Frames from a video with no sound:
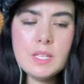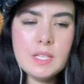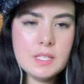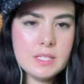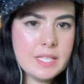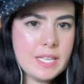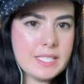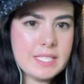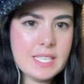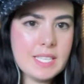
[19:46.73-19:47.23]

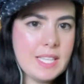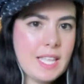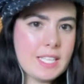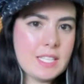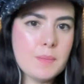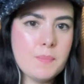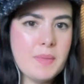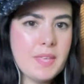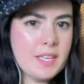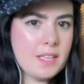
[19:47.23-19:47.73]
they did
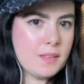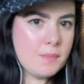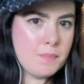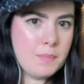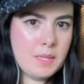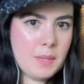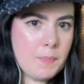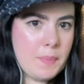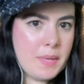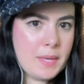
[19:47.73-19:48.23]
like
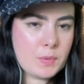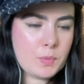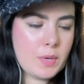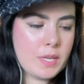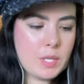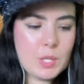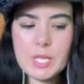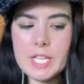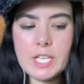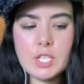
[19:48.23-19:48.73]
the big
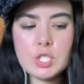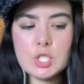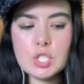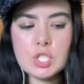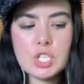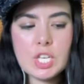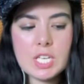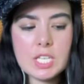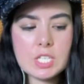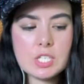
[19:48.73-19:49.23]
regulation
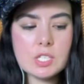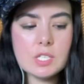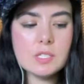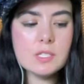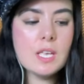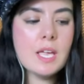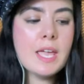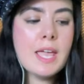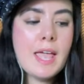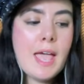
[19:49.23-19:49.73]

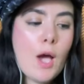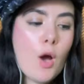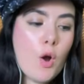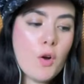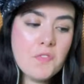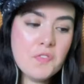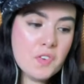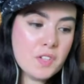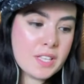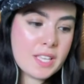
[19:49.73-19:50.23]
changes,
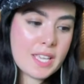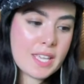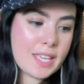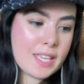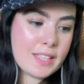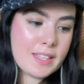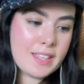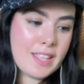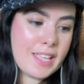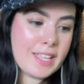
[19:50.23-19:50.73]

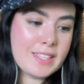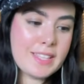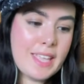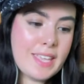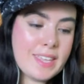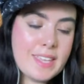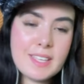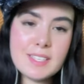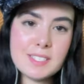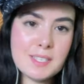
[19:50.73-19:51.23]
hopefully, like,
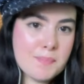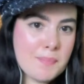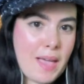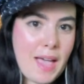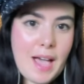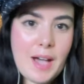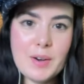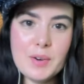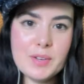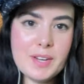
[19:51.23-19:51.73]
they kicked him
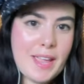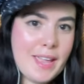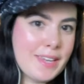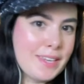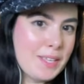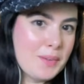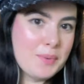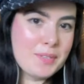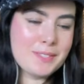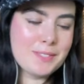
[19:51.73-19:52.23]
out and
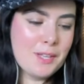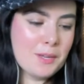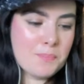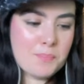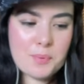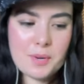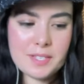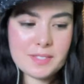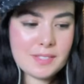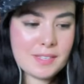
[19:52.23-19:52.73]
he was
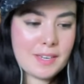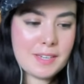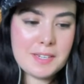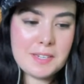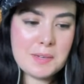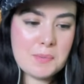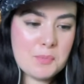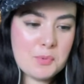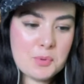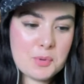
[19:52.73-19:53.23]
not president
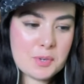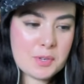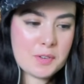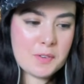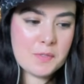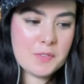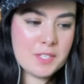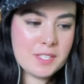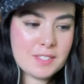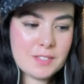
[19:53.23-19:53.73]
anymore
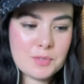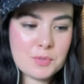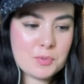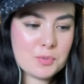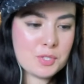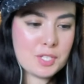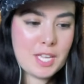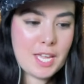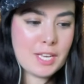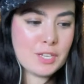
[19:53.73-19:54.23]
of this
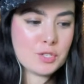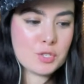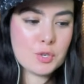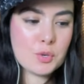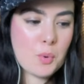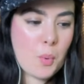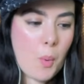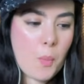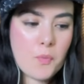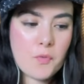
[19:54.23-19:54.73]
association,
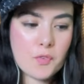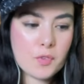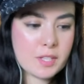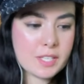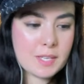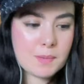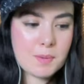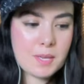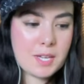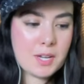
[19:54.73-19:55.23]

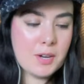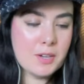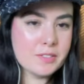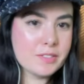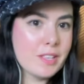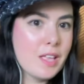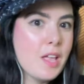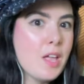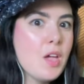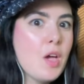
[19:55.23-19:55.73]
hopefully,
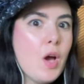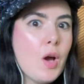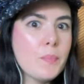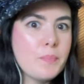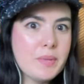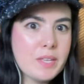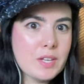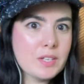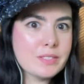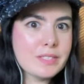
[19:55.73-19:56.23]

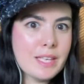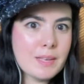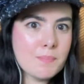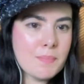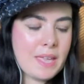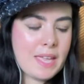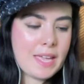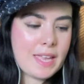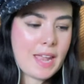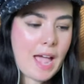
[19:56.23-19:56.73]
because that
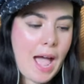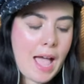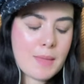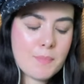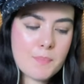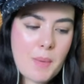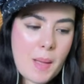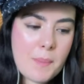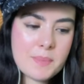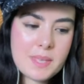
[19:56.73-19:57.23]
man,
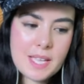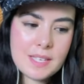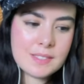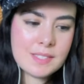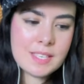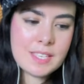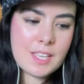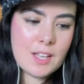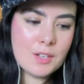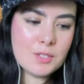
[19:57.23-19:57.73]
I'm
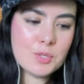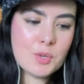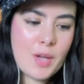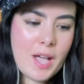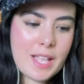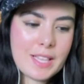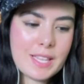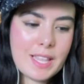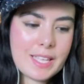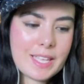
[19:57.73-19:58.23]
guessing he also
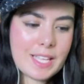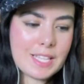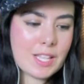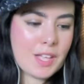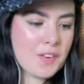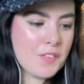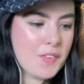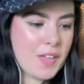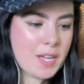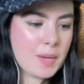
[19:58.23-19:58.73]
had like a
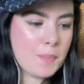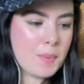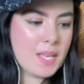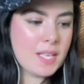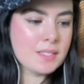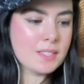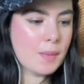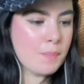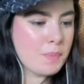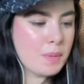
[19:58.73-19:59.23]
lot of
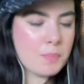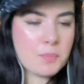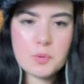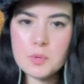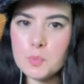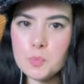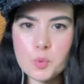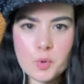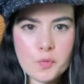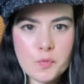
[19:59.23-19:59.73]
enemies and people were